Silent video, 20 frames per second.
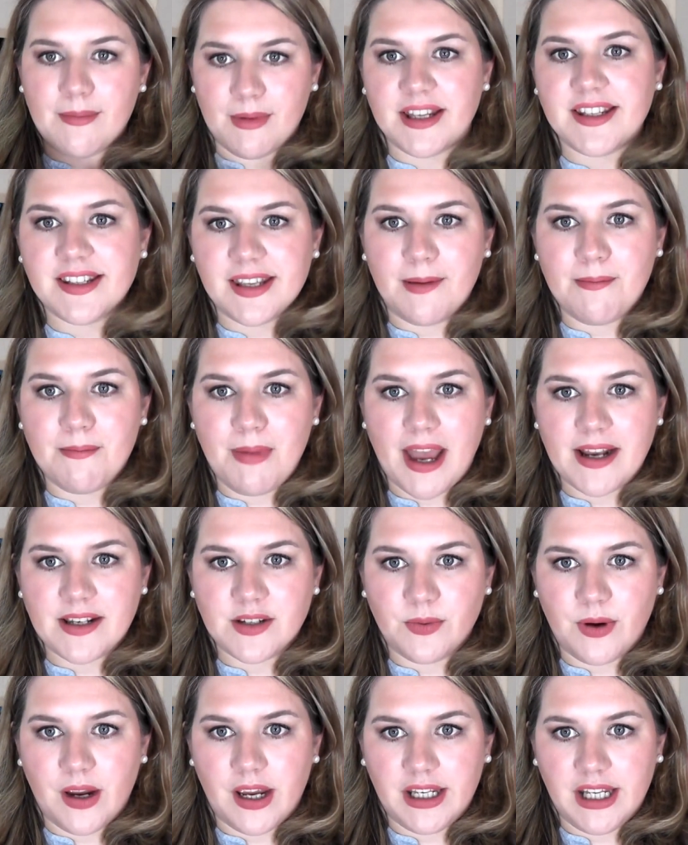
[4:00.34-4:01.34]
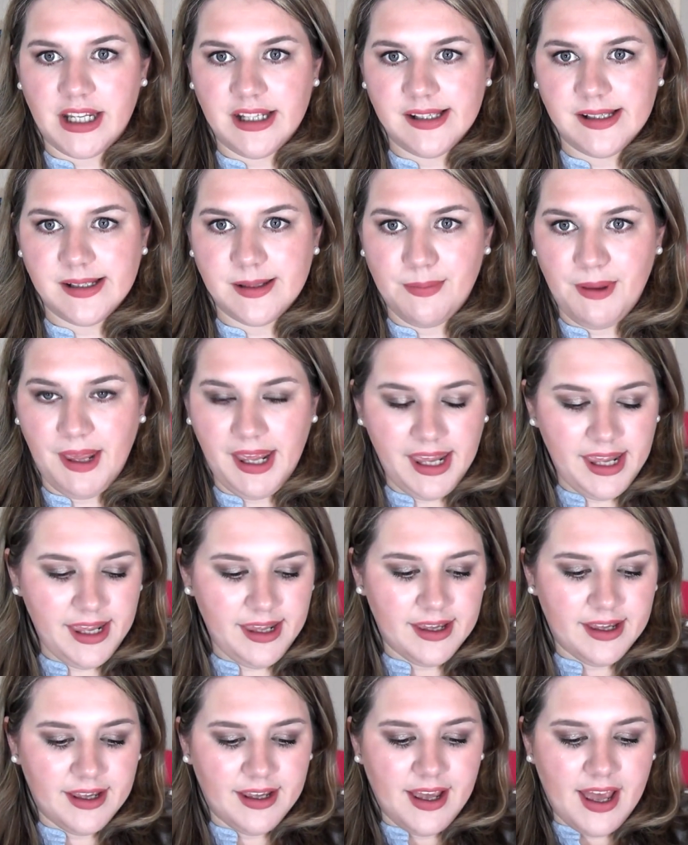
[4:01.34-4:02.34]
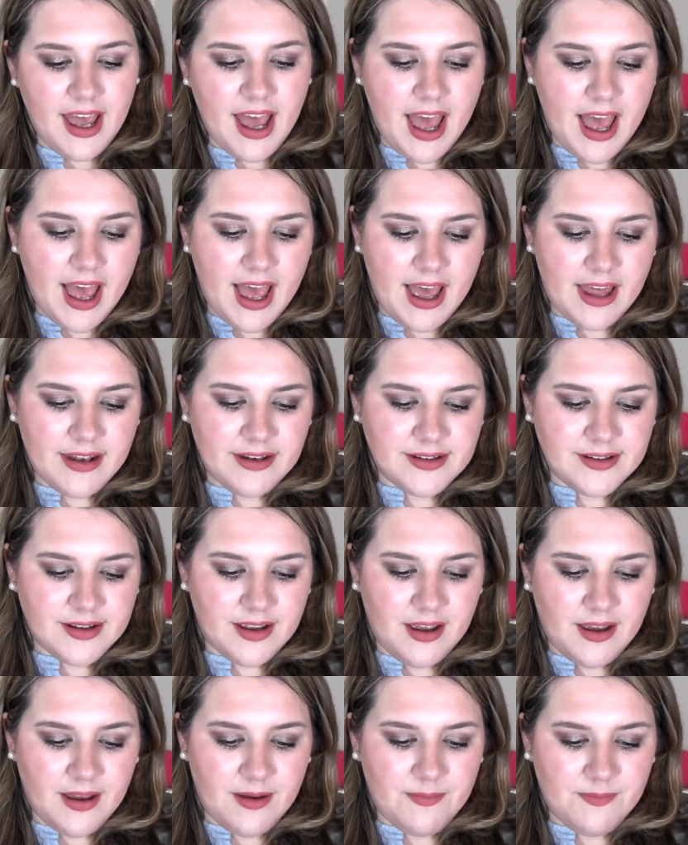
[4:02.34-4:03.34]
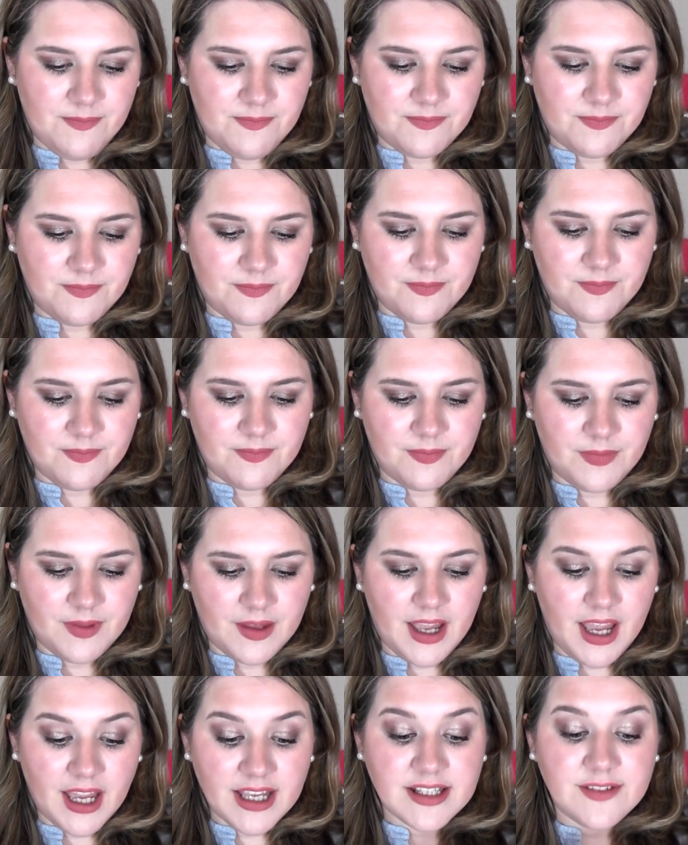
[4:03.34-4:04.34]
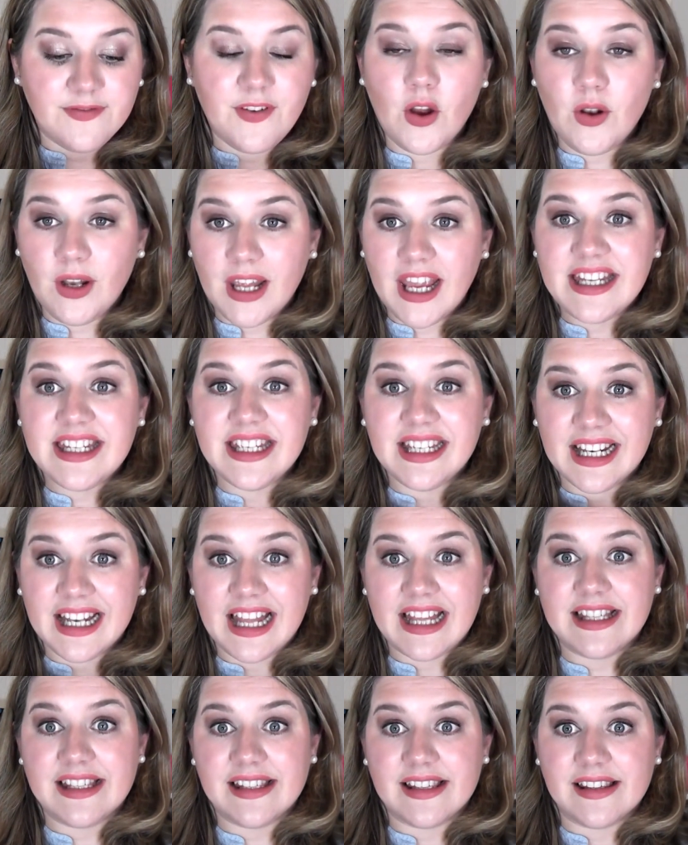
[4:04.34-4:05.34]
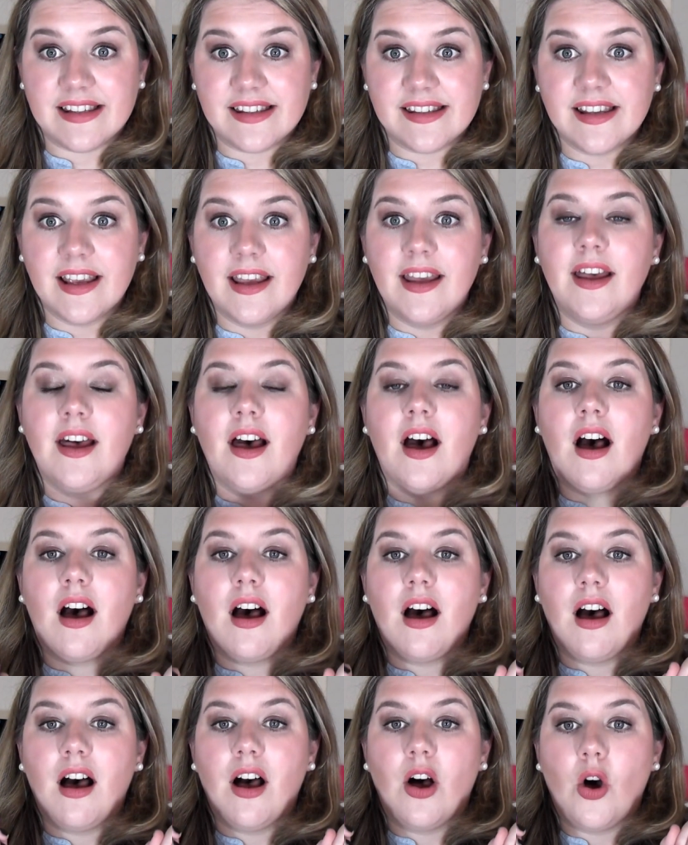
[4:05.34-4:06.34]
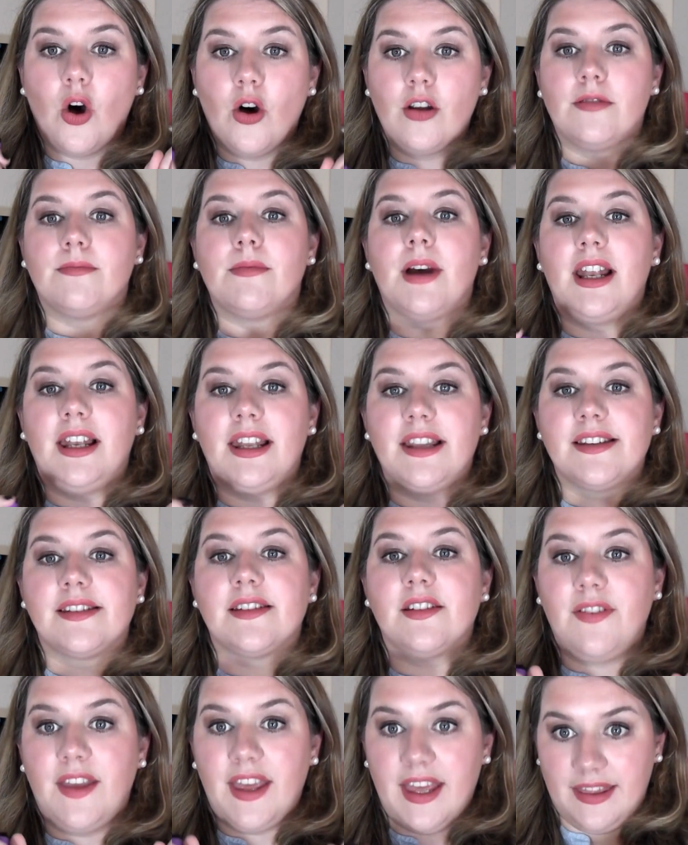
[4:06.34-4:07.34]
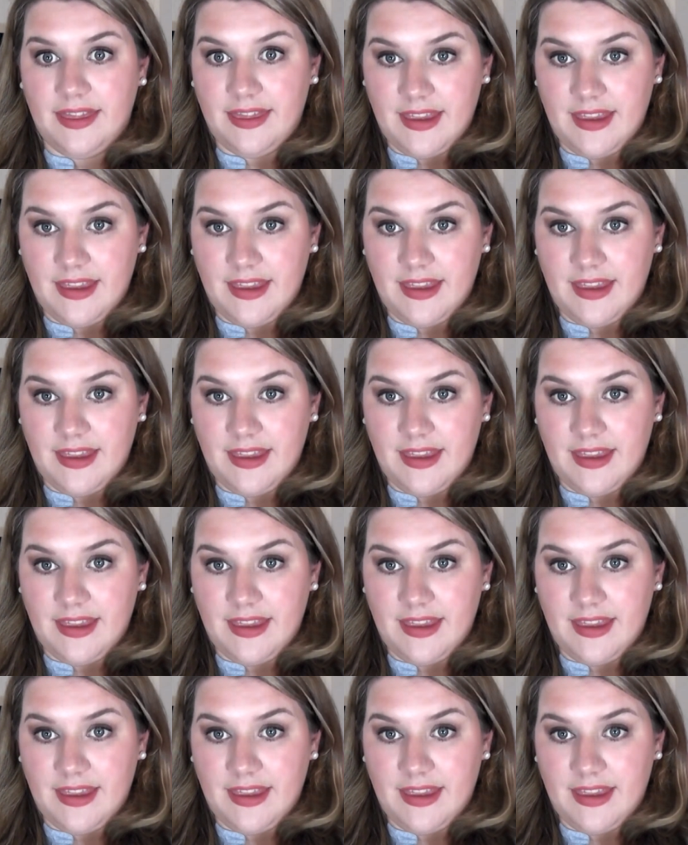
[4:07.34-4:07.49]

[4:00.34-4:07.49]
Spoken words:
my skin back to where it needs to be. And exfoliating cleansers are on my list of hit